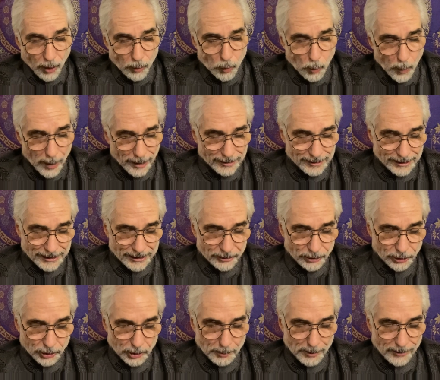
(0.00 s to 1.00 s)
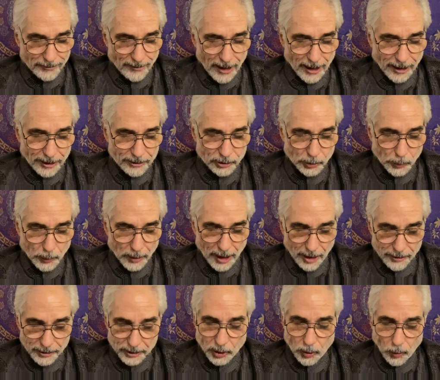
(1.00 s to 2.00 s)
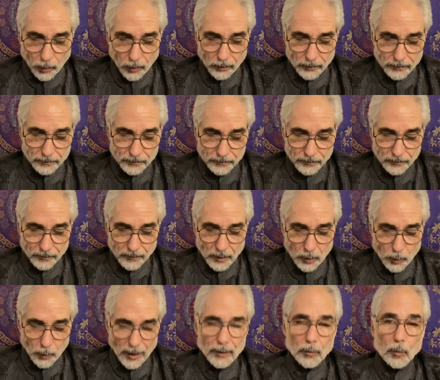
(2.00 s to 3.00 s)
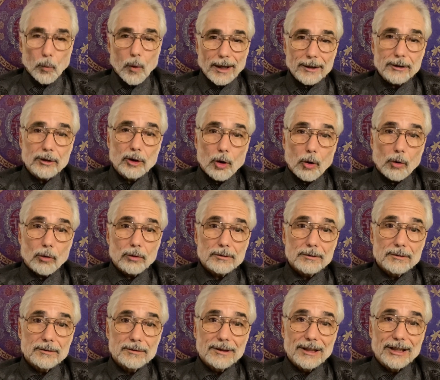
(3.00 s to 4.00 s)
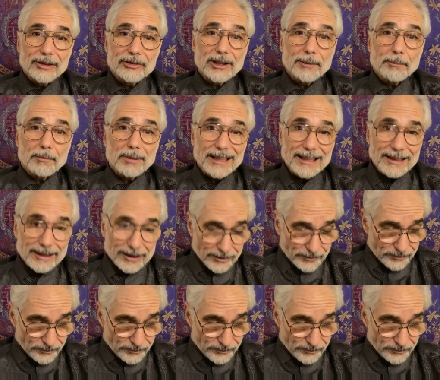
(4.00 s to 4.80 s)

quickly do you move on to another goal when one goal is completed?